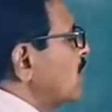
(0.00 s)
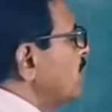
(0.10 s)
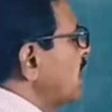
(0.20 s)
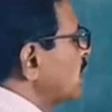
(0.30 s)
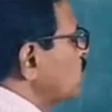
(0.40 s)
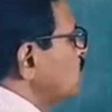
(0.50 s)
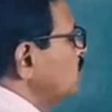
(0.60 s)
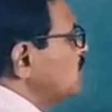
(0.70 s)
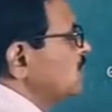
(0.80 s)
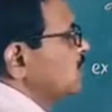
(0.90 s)
atom attached to
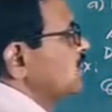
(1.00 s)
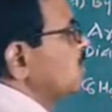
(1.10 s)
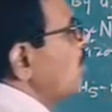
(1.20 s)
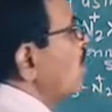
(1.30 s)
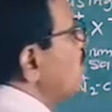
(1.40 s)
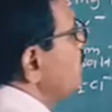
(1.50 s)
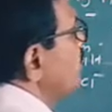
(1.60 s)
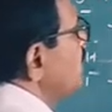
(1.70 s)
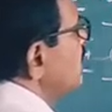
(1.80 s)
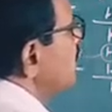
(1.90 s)
this C6H5 means
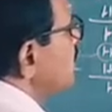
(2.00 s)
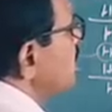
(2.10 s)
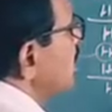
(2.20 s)
it is